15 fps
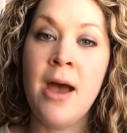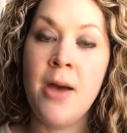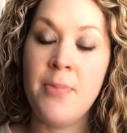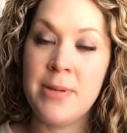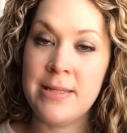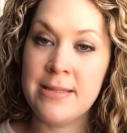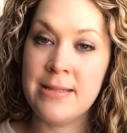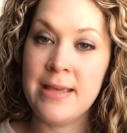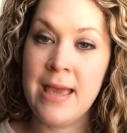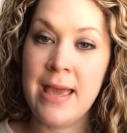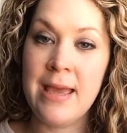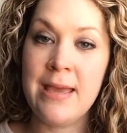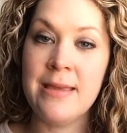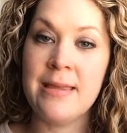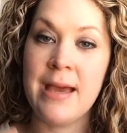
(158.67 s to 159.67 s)
a piece of
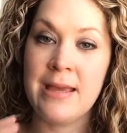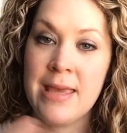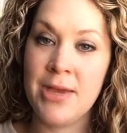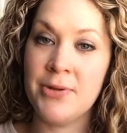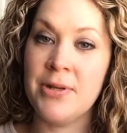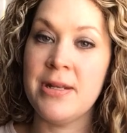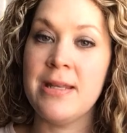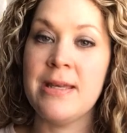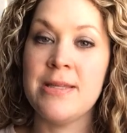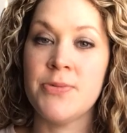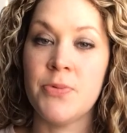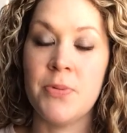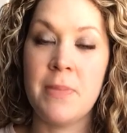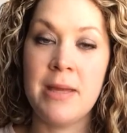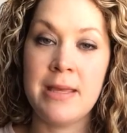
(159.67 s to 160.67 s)
cake. I counted it as
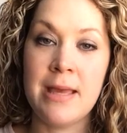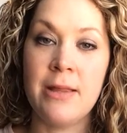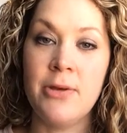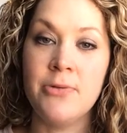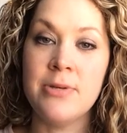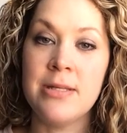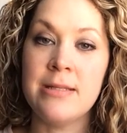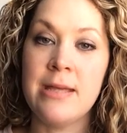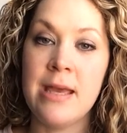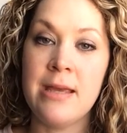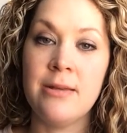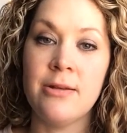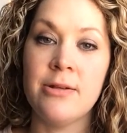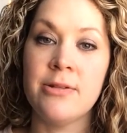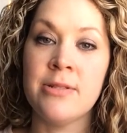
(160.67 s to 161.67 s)
one of my yellow
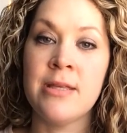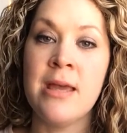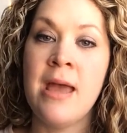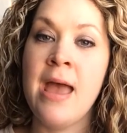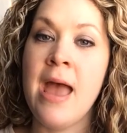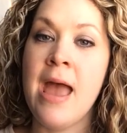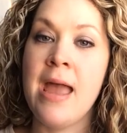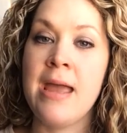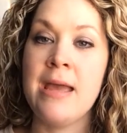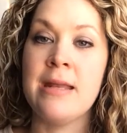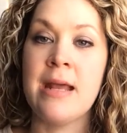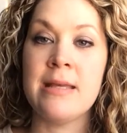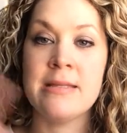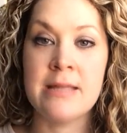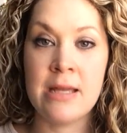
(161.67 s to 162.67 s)
containers, and
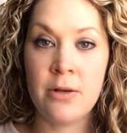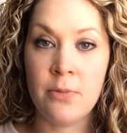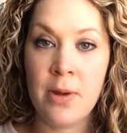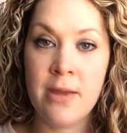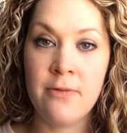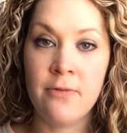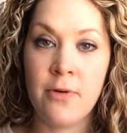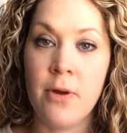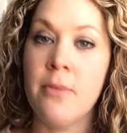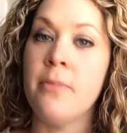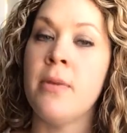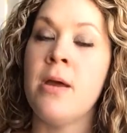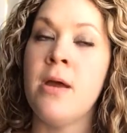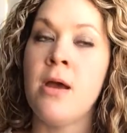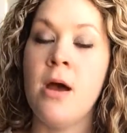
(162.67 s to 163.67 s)
I stayed away
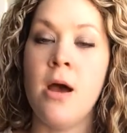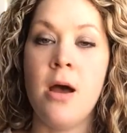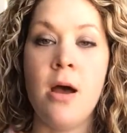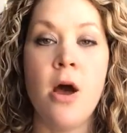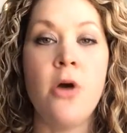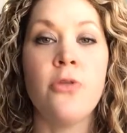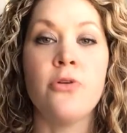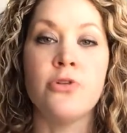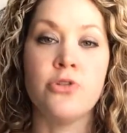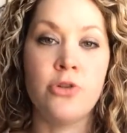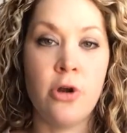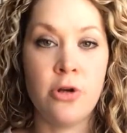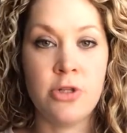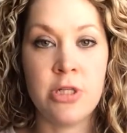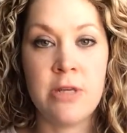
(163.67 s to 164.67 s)
from other
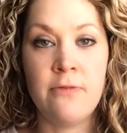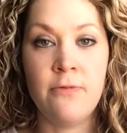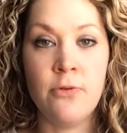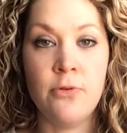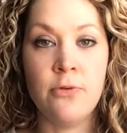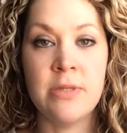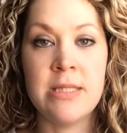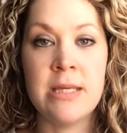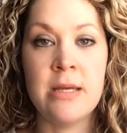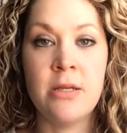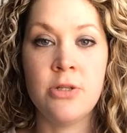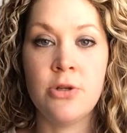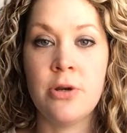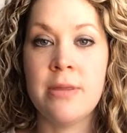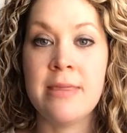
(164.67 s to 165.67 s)
starchy foods
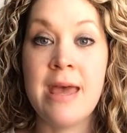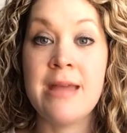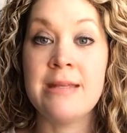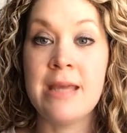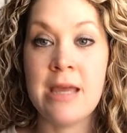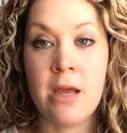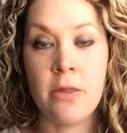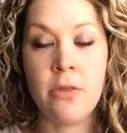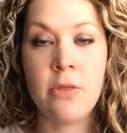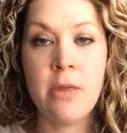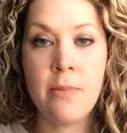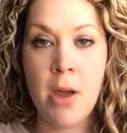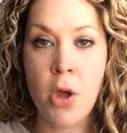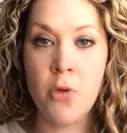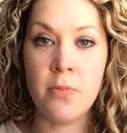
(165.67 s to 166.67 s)
during that day other
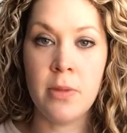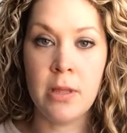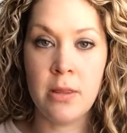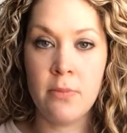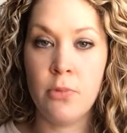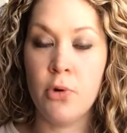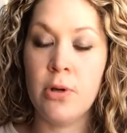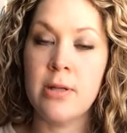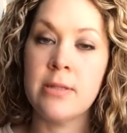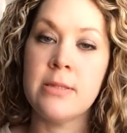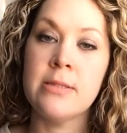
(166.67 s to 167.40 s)
than my oatmeal in the morning.